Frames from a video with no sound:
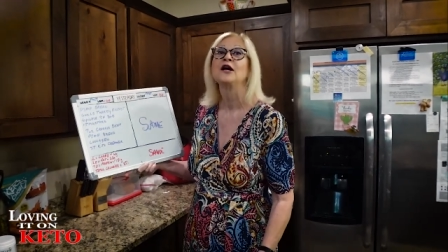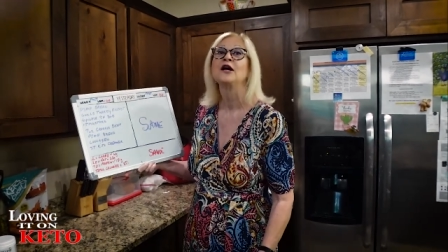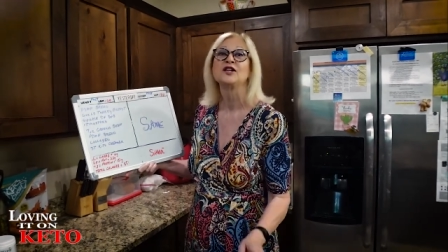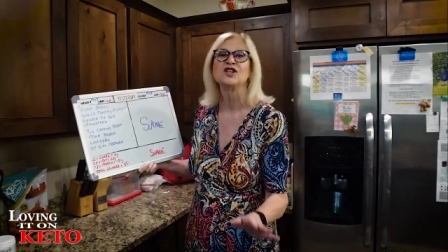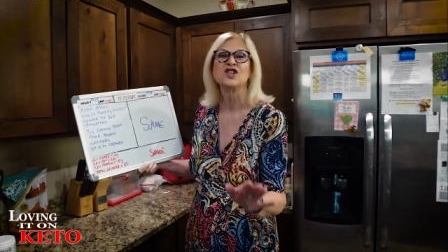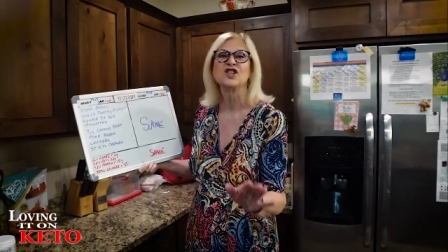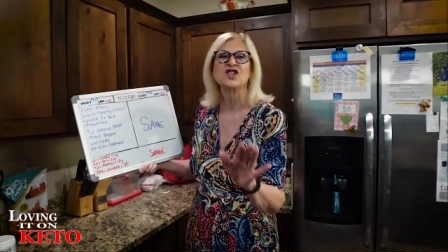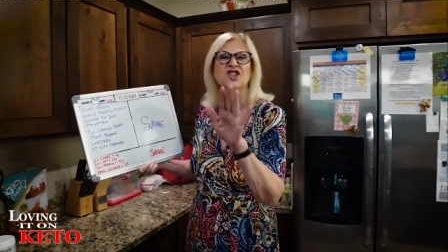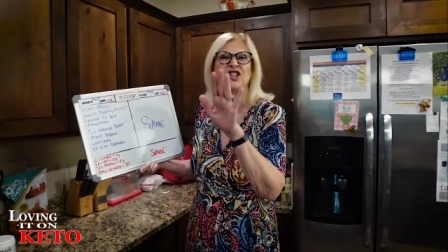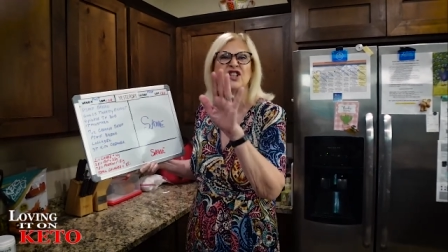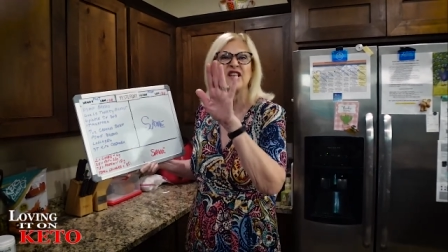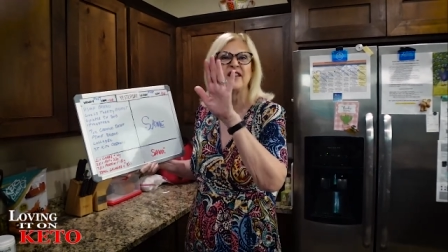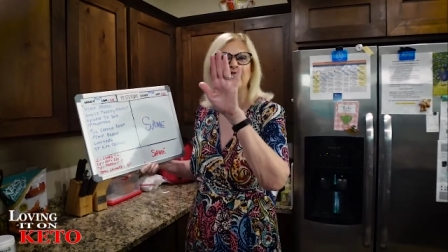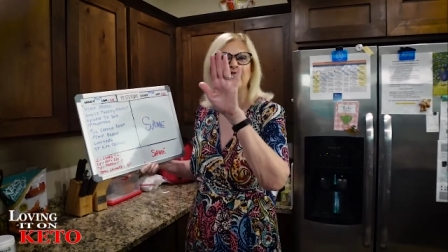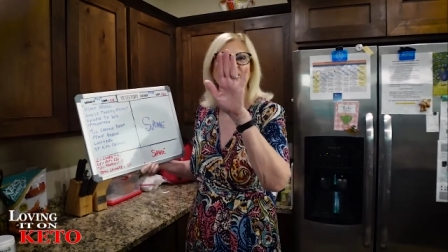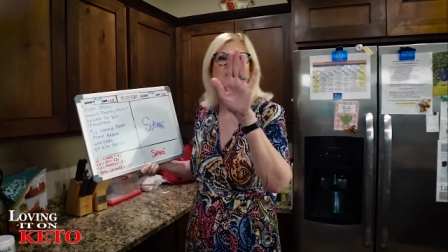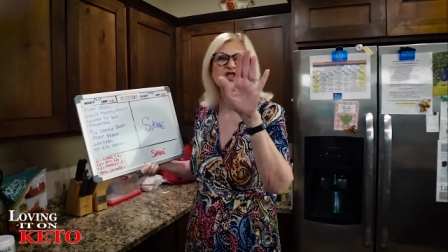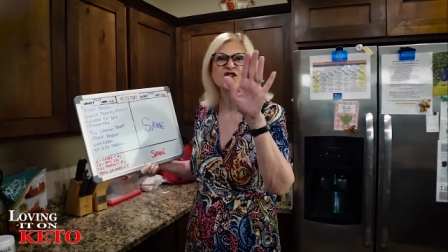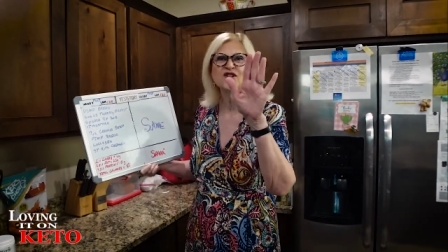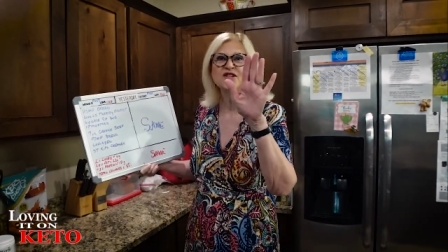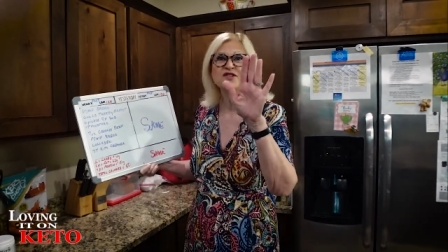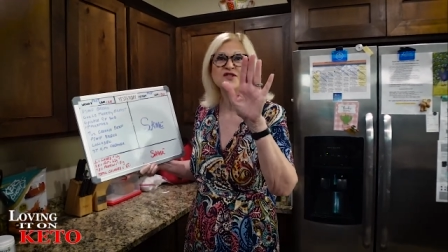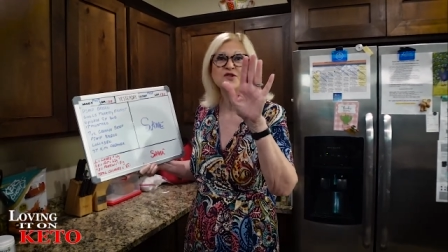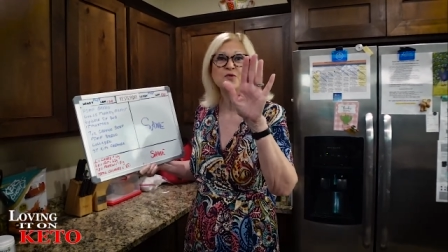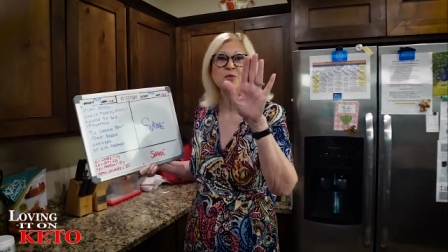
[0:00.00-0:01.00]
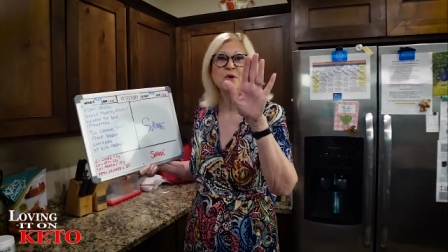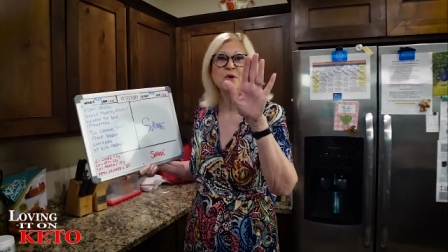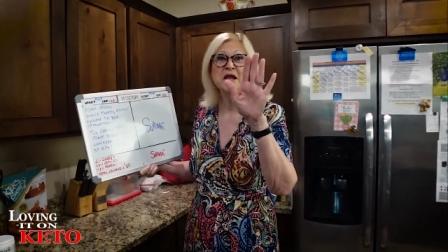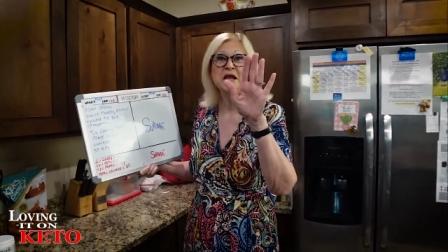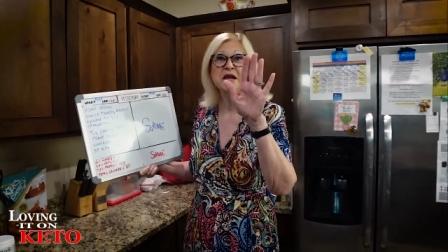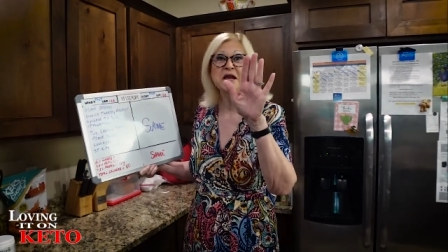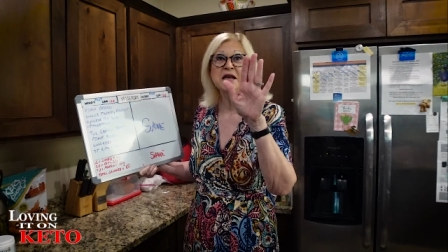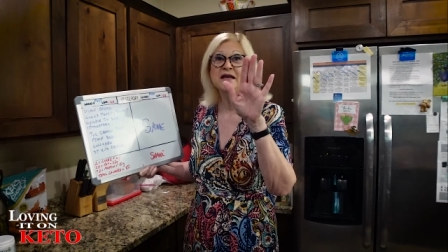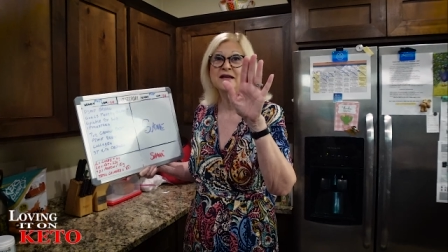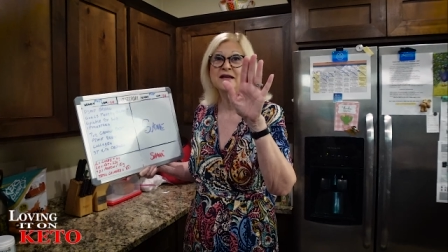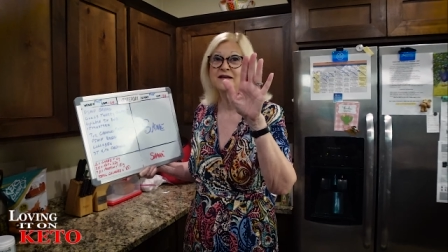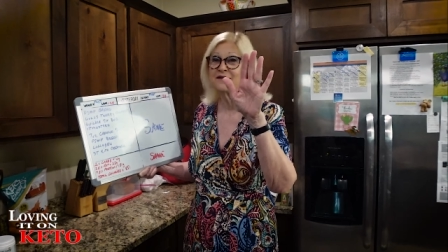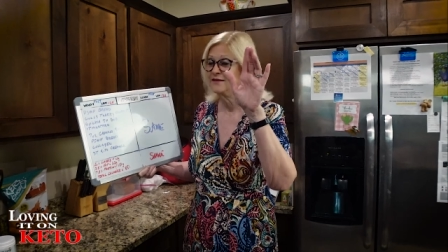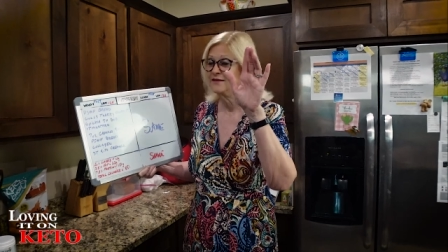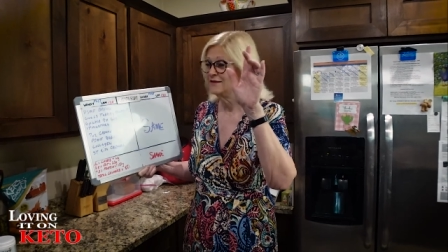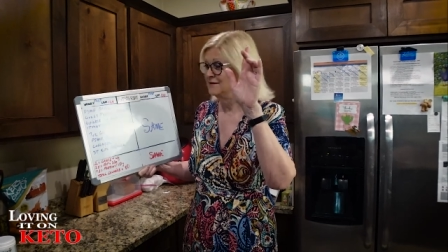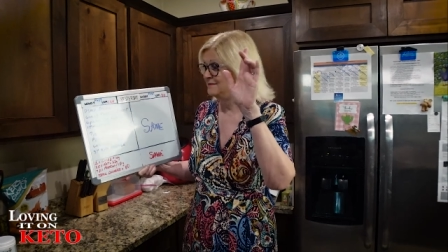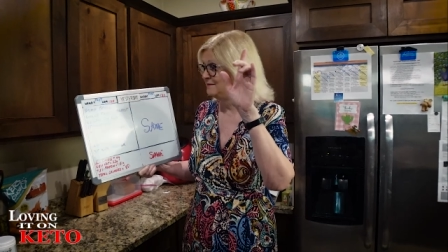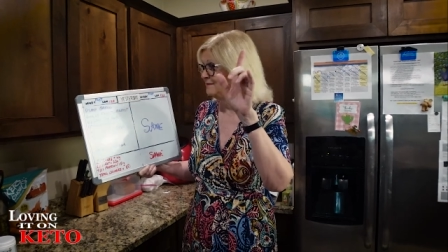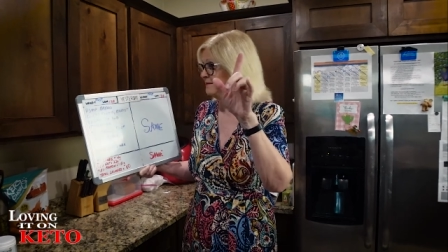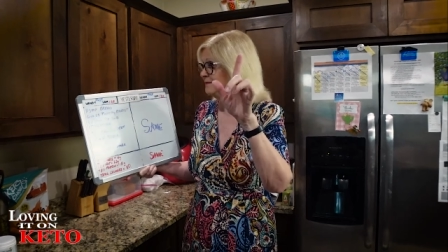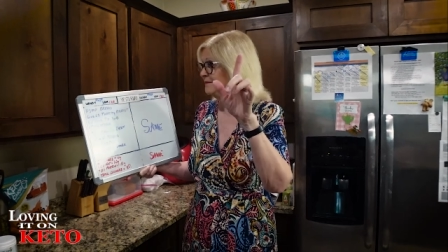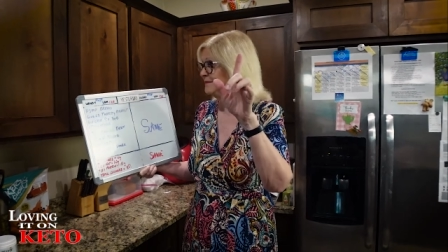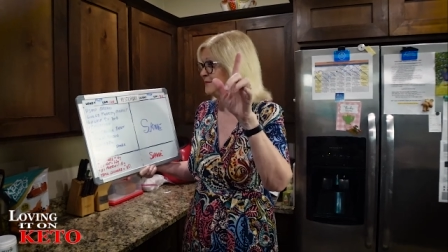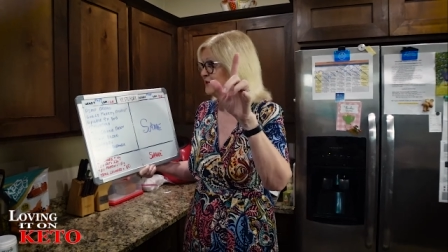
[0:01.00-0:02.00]
Just leave it just the way it is.
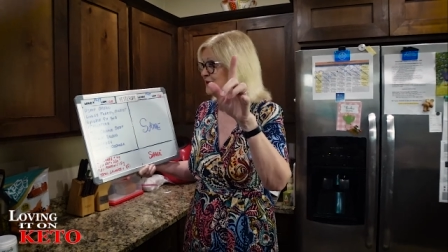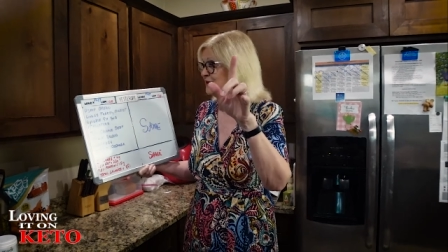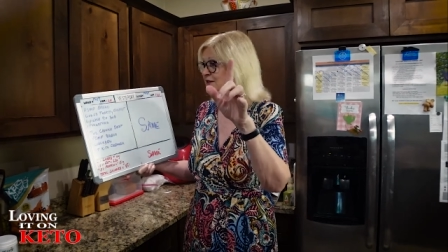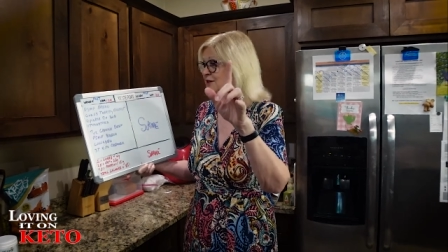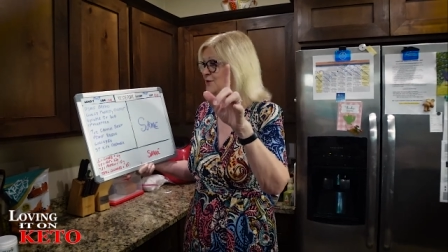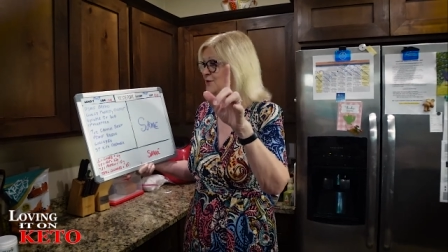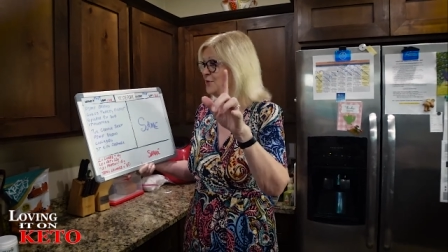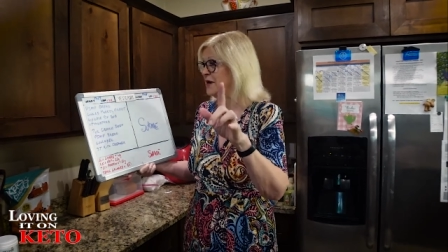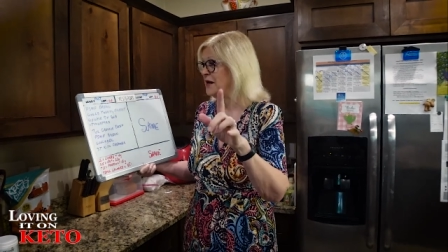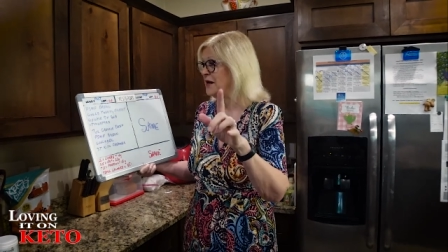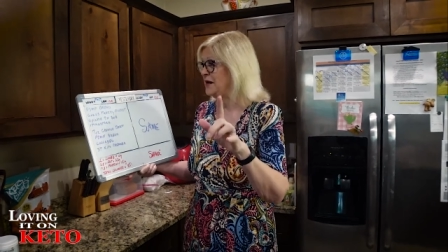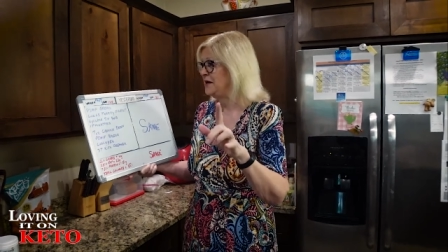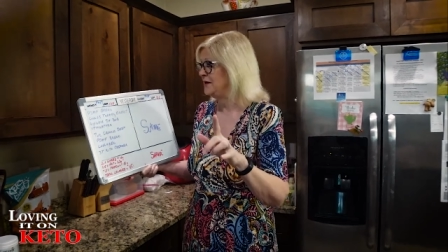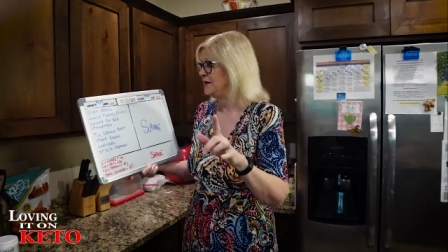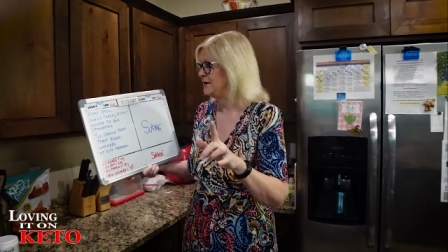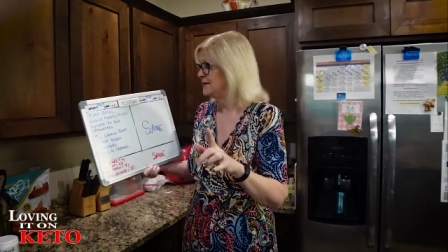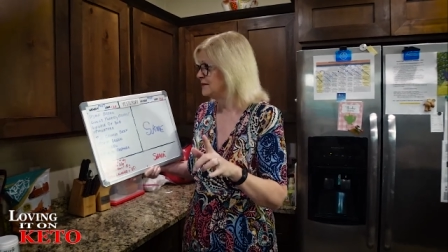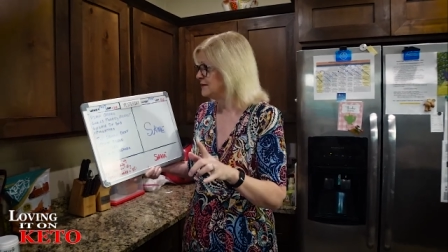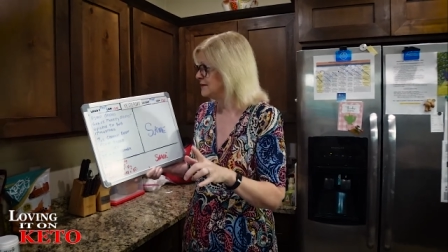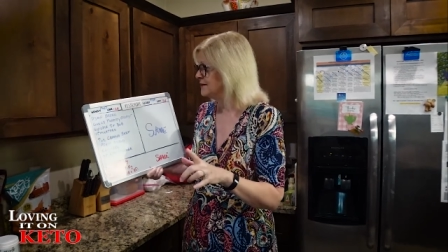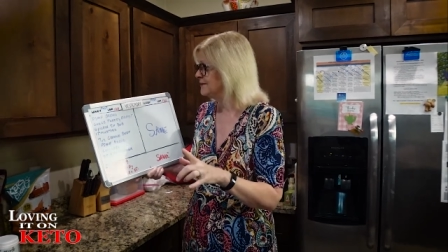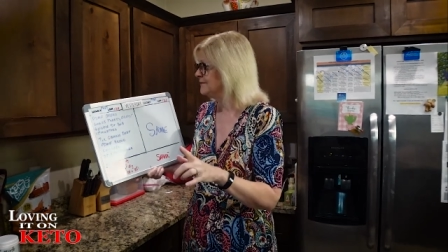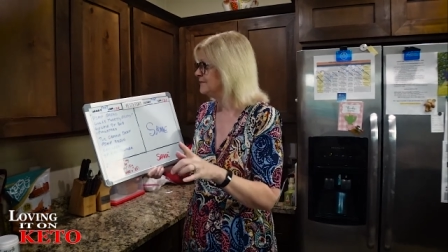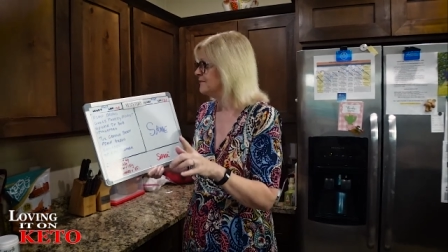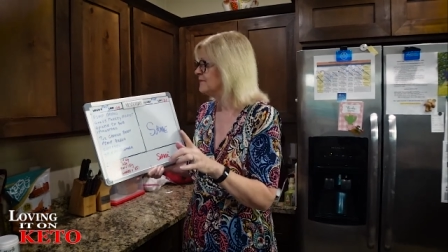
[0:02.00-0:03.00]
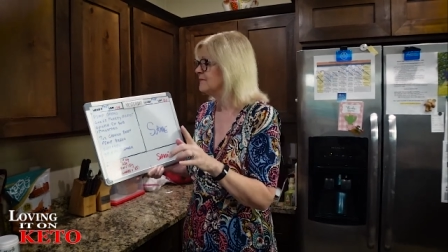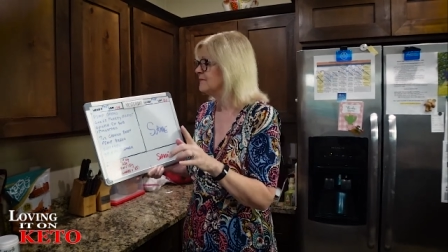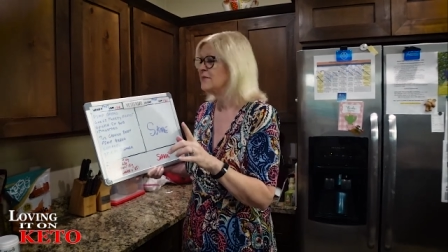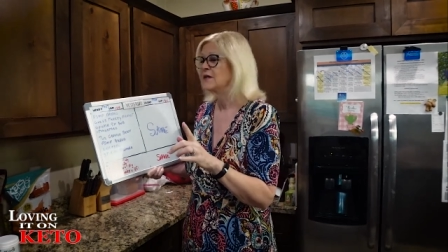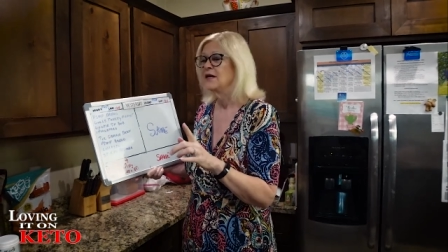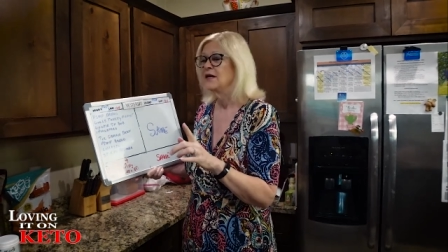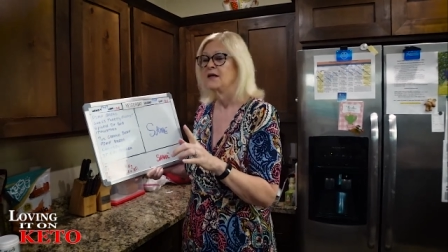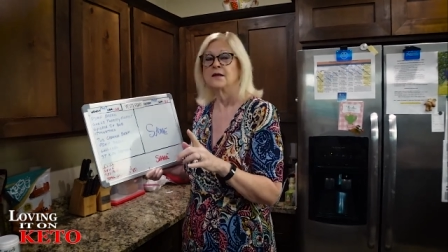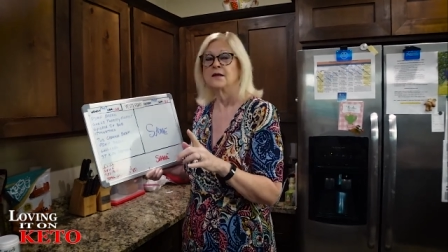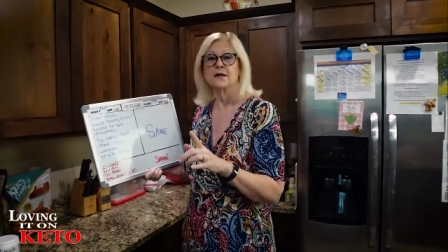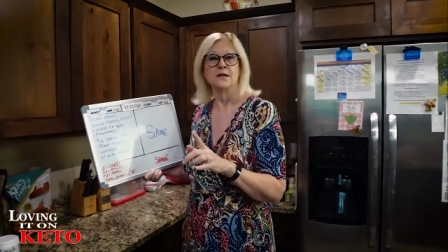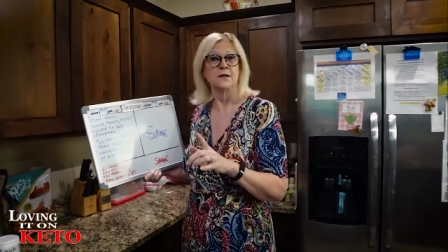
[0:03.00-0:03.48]
Just the way it is.